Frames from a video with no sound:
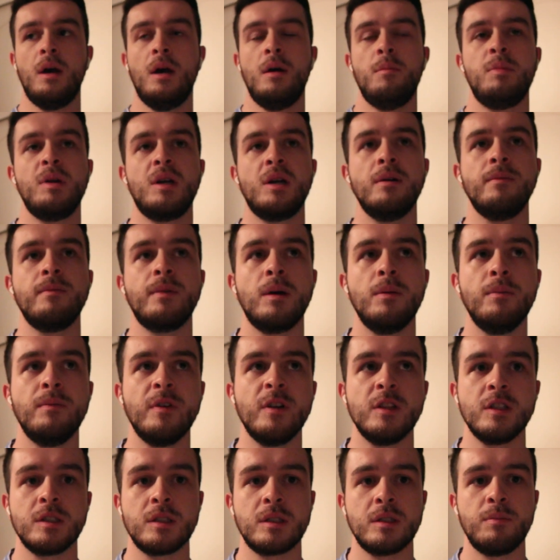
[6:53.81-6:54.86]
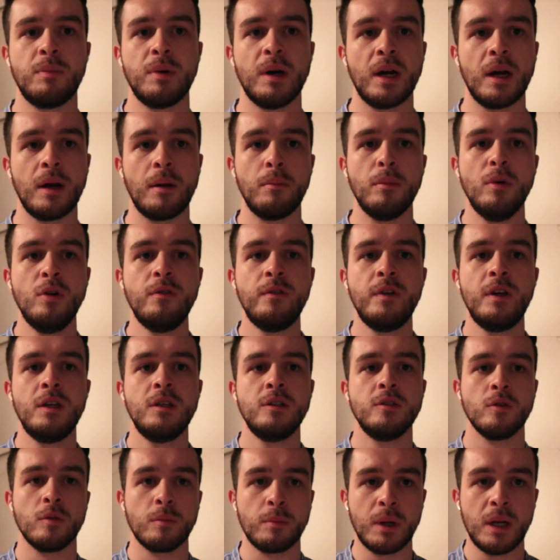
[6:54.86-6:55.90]
become convinced by
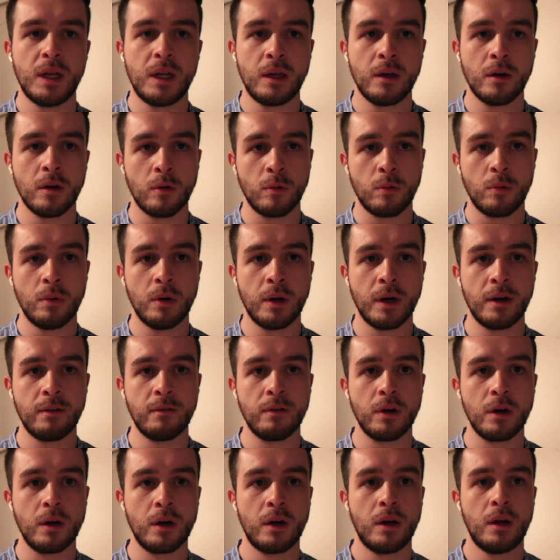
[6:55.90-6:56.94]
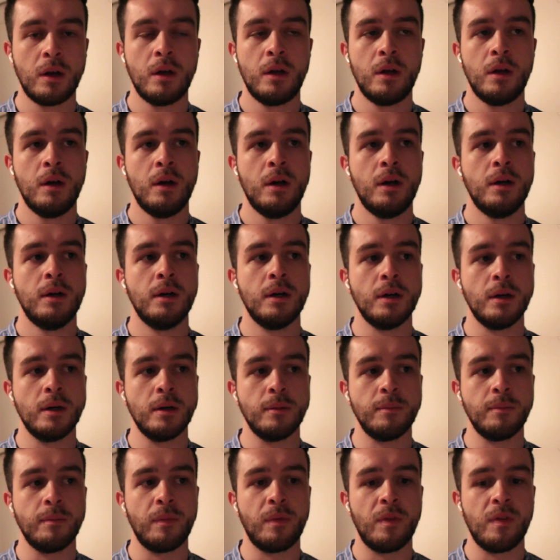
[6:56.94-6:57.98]
movies or media or whatever,
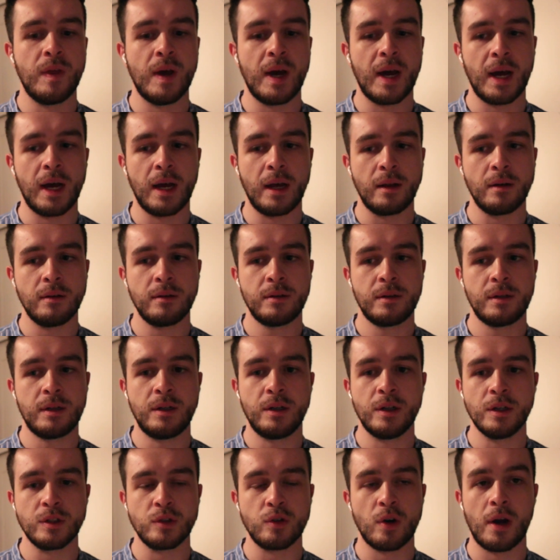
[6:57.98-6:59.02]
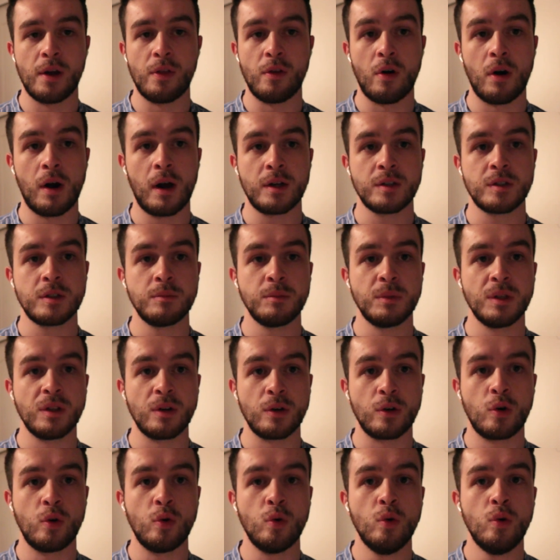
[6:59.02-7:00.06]
that guns are either awesome and they're
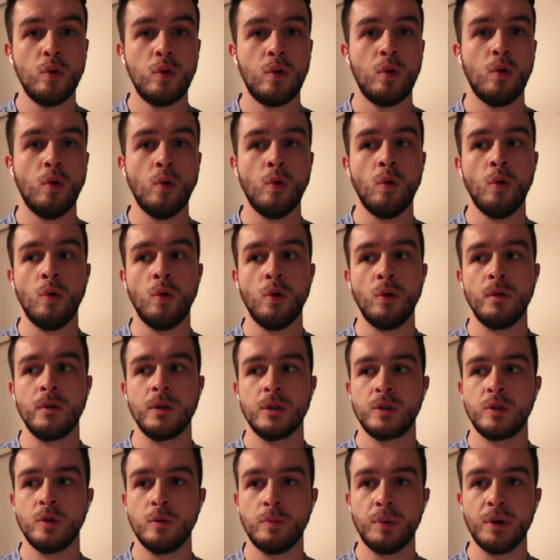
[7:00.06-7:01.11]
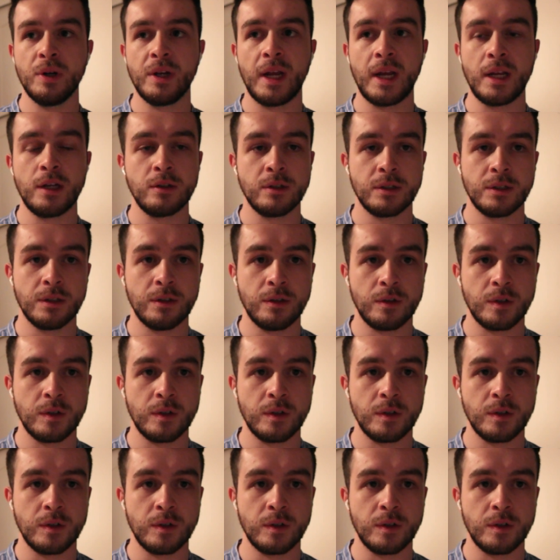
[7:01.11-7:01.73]
cool, or they're super dangerous and